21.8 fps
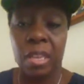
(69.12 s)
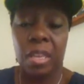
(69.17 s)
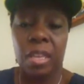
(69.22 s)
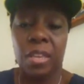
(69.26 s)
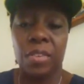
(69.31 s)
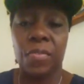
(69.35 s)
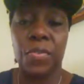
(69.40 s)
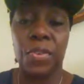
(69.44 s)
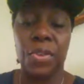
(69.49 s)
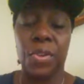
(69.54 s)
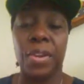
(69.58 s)

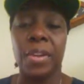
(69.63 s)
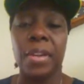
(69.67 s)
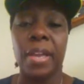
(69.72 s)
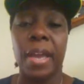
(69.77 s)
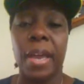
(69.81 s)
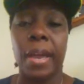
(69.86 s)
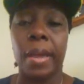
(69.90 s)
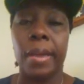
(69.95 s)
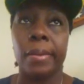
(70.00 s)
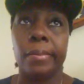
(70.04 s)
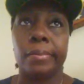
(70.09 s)
if you're
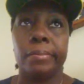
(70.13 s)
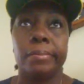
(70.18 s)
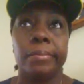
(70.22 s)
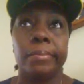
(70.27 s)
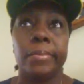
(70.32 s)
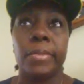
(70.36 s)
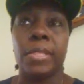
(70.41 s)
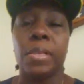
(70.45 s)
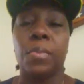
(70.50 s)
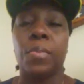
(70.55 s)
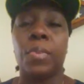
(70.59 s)
not
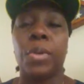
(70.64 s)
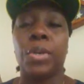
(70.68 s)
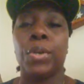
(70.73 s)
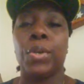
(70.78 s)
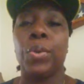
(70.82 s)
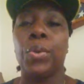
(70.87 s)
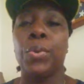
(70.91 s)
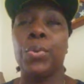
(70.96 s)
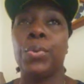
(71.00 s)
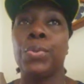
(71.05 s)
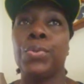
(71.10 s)
someone
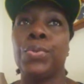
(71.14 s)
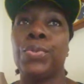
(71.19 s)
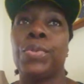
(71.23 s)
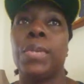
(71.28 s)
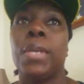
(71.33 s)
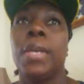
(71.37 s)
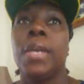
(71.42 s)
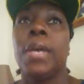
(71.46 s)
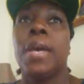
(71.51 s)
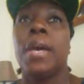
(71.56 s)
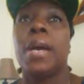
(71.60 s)
who's
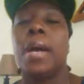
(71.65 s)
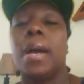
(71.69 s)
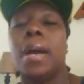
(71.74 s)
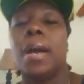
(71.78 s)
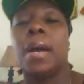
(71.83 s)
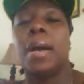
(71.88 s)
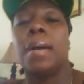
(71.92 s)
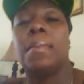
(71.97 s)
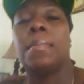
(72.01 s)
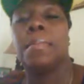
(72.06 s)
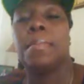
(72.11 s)

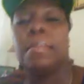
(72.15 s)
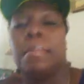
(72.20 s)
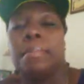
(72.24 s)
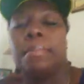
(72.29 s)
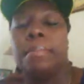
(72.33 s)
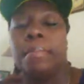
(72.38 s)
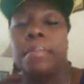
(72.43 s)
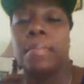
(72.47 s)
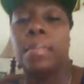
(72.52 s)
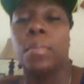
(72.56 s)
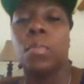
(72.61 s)
um,
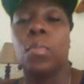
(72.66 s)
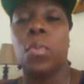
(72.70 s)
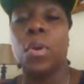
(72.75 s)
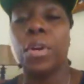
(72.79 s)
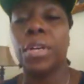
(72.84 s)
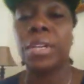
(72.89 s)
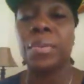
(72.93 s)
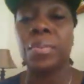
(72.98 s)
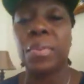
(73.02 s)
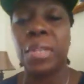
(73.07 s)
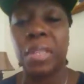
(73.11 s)

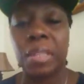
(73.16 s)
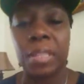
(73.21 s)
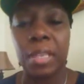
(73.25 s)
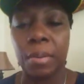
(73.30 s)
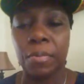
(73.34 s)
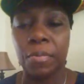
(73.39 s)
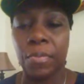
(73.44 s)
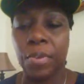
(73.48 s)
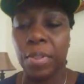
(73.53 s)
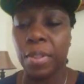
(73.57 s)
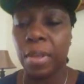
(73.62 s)
working with
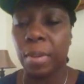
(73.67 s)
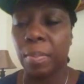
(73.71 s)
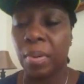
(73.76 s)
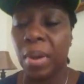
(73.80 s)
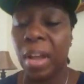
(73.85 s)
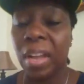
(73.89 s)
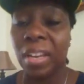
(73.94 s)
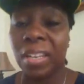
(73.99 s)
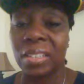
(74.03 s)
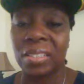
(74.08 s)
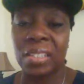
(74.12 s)
them for their
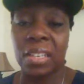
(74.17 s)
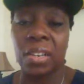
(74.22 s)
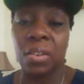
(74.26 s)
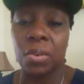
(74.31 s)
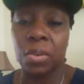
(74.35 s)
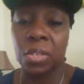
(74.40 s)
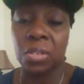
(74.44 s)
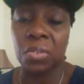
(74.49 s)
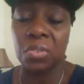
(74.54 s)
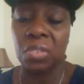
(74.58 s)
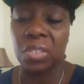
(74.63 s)
products they
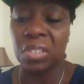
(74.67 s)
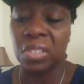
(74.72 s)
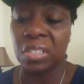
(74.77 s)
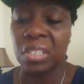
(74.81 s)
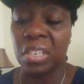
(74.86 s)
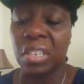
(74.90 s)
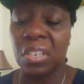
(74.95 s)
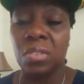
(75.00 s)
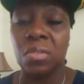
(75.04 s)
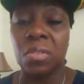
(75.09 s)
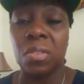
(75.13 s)
don't usually
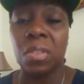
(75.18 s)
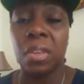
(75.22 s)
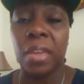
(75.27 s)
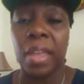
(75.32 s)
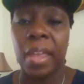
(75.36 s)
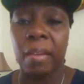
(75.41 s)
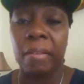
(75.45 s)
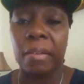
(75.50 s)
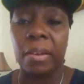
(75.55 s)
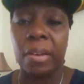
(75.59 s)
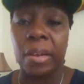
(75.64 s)
send you the
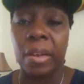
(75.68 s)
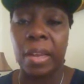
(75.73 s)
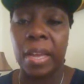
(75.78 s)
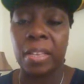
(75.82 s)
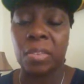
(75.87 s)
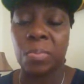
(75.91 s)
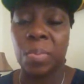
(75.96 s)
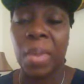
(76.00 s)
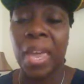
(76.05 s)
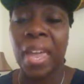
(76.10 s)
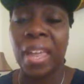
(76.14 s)
hair in a
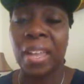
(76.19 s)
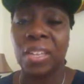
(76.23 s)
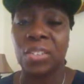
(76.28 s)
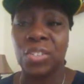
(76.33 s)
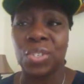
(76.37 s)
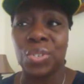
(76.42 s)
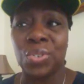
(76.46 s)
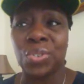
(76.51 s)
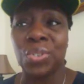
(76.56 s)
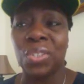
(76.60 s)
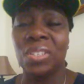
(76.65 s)
nice
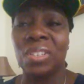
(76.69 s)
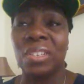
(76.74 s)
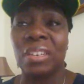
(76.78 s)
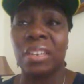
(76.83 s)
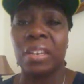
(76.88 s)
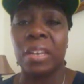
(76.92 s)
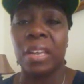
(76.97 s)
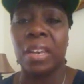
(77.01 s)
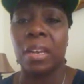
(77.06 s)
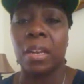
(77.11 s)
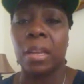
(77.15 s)
package and you're
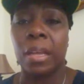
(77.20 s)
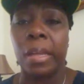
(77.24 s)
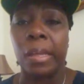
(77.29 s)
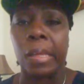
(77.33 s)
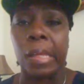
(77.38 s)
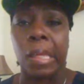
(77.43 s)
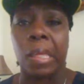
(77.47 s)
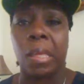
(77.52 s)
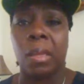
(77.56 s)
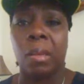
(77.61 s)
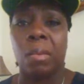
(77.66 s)
looking at it
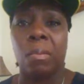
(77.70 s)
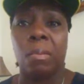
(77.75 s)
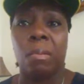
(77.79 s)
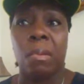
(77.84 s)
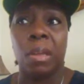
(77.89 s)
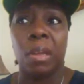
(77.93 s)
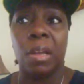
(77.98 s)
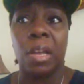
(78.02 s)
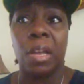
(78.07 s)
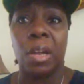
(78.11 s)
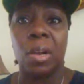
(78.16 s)
like
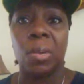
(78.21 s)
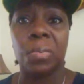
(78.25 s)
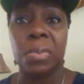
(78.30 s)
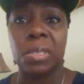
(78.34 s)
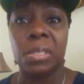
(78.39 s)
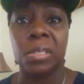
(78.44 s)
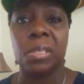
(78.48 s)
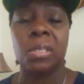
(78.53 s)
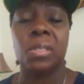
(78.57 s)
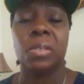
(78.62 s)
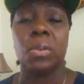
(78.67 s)
well i hope
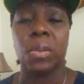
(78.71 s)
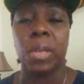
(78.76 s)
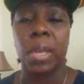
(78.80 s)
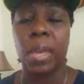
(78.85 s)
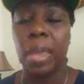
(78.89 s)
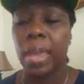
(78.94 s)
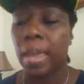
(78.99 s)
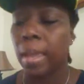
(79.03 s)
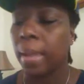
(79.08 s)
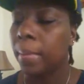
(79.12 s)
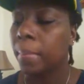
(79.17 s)
this is
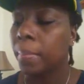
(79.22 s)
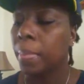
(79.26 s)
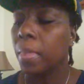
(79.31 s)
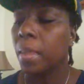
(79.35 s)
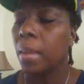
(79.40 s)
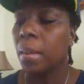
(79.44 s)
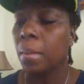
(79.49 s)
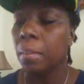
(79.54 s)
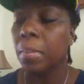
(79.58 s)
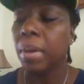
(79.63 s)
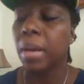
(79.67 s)
okay
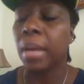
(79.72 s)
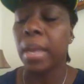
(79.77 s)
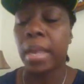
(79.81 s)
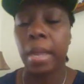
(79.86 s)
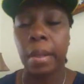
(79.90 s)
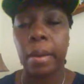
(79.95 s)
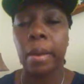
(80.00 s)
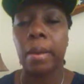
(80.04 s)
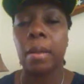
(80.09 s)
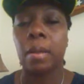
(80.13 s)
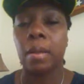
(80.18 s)
but
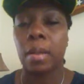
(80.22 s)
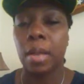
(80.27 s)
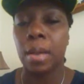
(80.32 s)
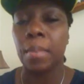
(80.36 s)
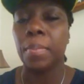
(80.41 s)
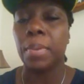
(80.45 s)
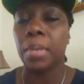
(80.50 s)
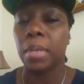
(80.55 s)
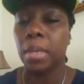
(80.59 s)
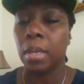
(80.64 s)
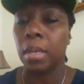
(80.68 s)
hair
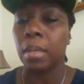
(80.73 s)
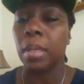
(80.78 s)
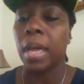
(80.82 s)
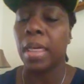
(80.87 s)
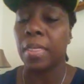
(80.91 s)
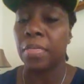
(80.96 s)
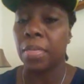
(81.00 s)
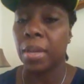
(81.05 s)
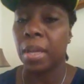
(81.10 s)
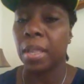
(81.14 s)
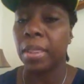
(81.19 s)
company
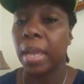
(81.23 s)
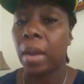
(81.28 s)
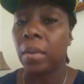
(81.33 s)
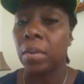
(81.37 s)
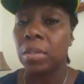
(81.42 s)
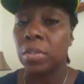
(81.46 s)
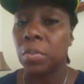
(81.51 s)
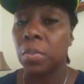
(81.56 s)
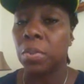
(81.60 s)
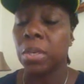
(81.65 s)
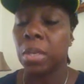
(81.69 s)
i thought that
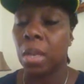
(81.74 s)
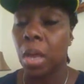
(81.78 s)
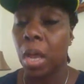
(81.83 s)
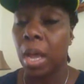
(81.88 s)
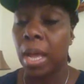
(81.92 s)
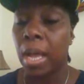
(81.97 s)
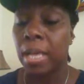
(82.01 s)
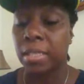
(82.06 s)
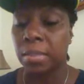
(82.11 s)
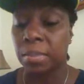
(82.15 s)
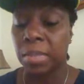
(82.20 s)
was pretty
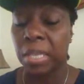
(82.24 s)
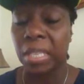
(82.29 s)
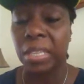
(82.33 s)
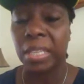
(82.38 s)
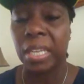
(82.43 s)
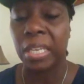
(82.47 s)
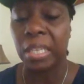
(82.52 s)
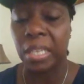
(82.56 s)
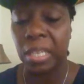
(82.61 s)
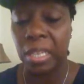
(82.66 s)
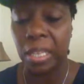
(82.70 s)
awesome that
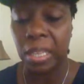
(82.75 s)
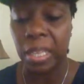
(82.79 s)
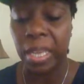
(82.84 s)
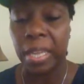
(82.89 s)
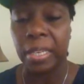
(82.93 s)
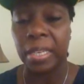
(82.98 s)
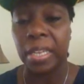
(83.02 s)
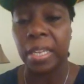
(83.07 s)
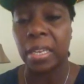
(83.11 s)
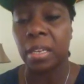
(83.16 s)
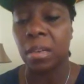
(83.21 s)
they did
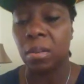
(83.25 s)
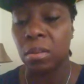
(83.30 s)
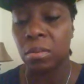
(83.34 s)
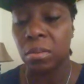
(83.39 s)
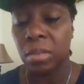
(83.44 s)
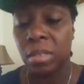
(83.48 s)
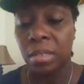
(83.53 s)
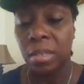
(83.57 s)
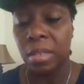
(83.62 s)
that they don't